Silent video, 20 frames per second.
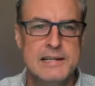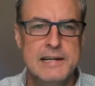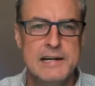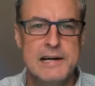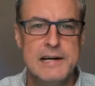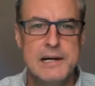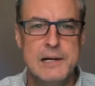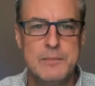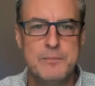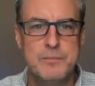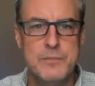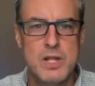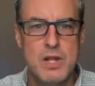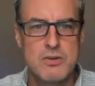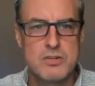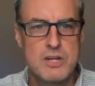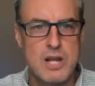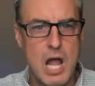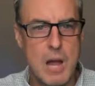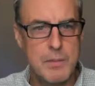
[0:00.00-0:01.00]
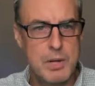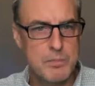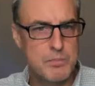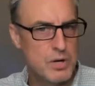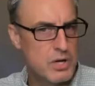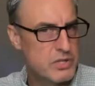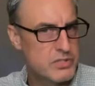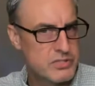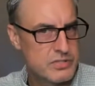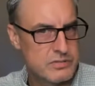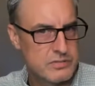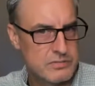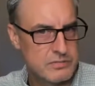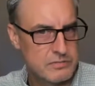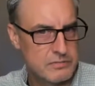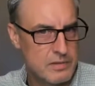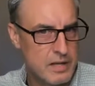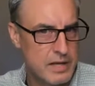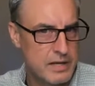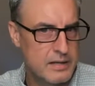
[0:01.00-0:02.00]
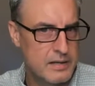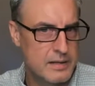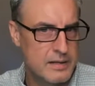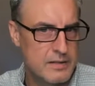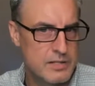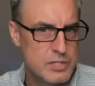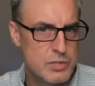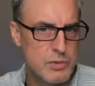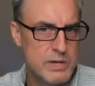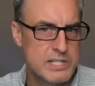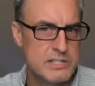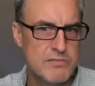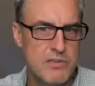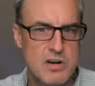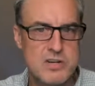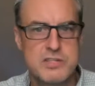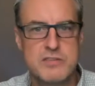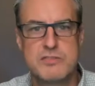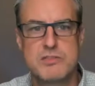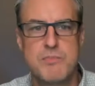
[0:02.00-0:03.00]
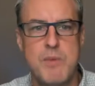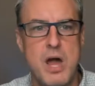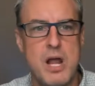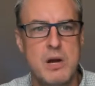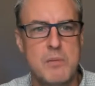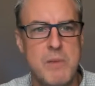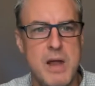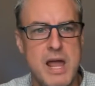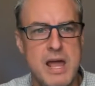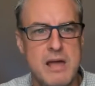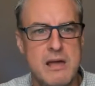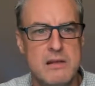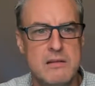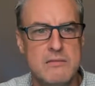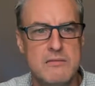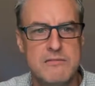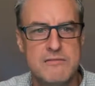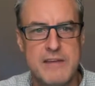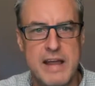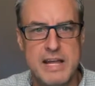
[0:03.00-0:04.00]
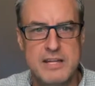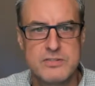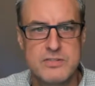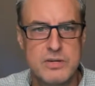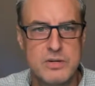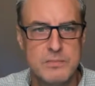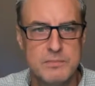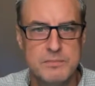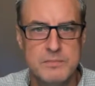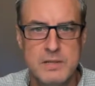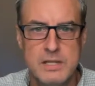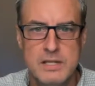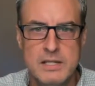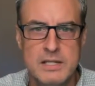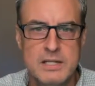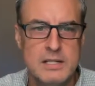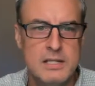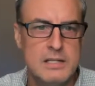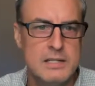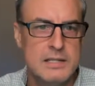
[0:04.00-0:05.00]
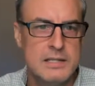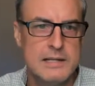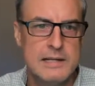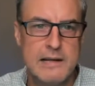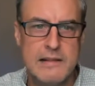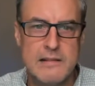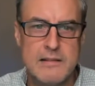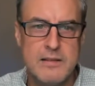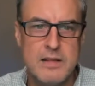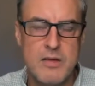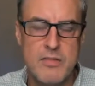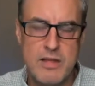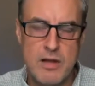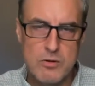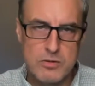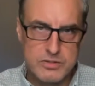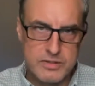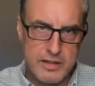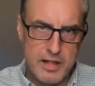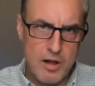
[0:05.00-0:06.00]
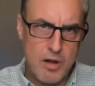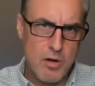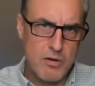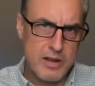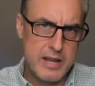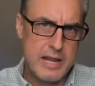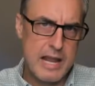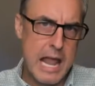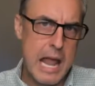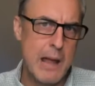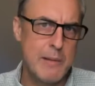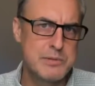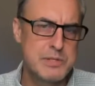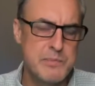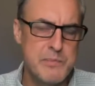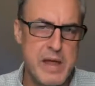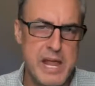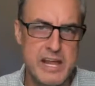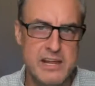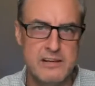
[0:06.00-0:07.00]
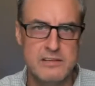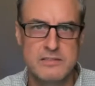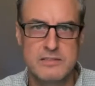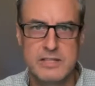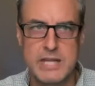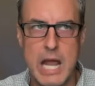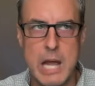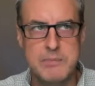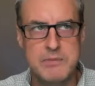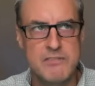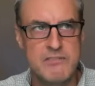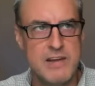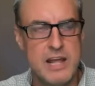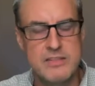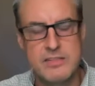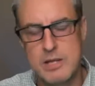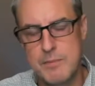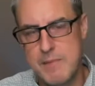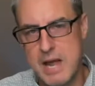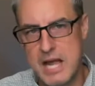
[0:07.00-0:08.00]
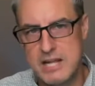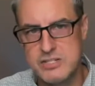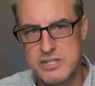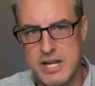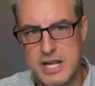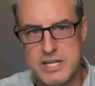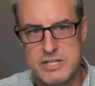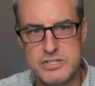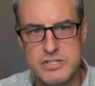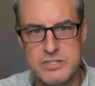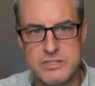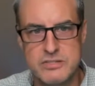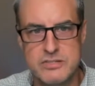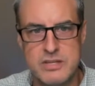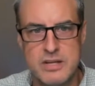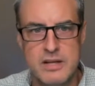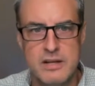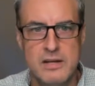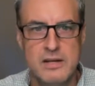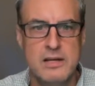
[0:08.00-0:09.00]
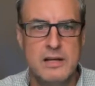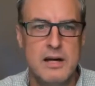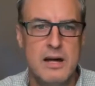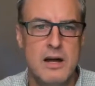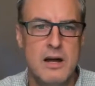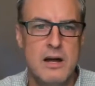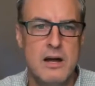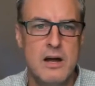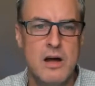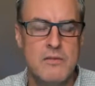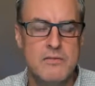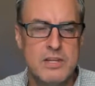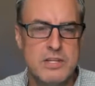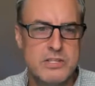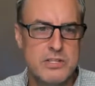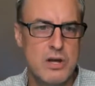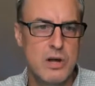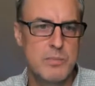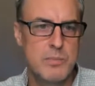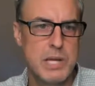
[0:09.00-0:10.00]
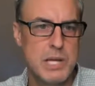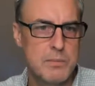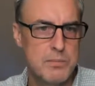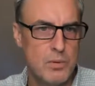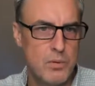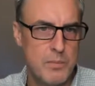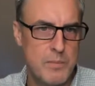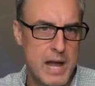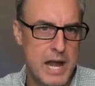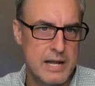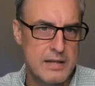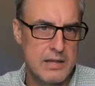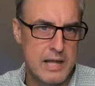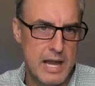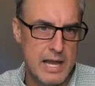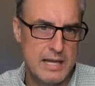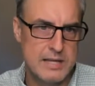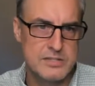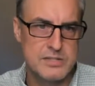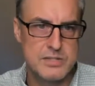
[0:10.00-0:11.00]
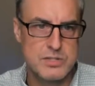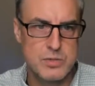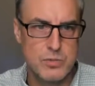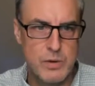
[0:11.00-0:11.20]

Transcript: Um, you know comic books like uh, the Swedish version of Spider-Man, Phantom. you know they they all captivate captivate the imaginations of these young people back in the 80s in